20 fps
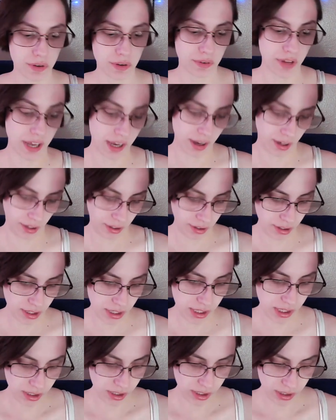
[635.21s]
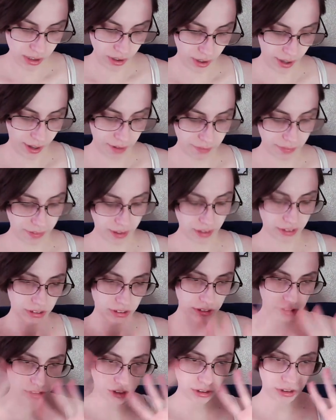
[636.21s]
They have
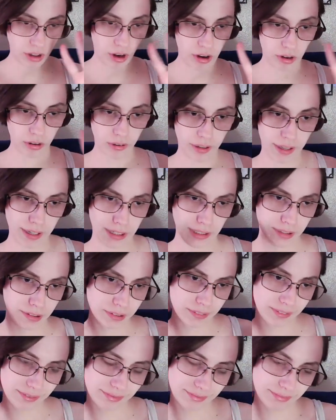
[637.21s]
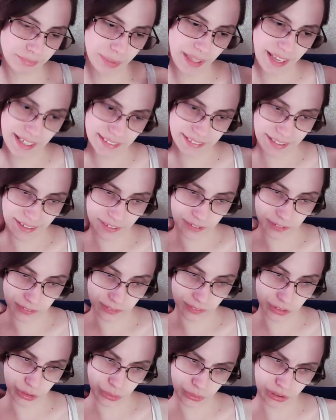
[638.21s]
things all like planned out
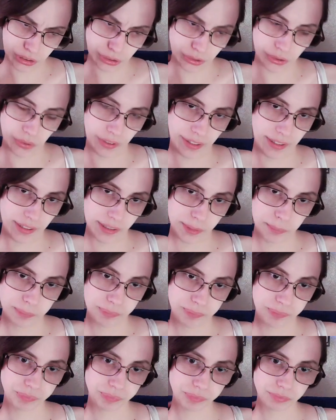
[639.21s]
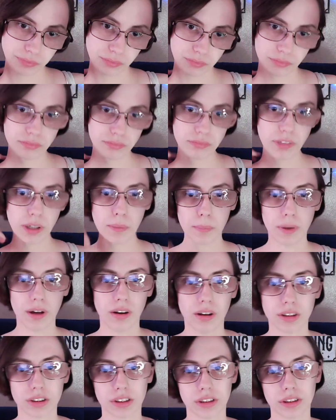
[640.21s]
to a degree, but
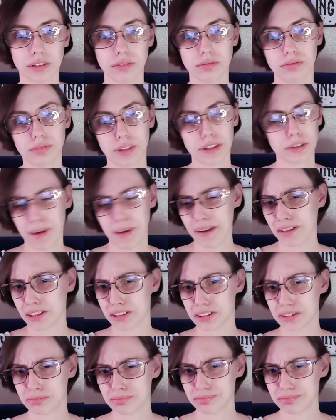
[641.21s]
also they're spiders.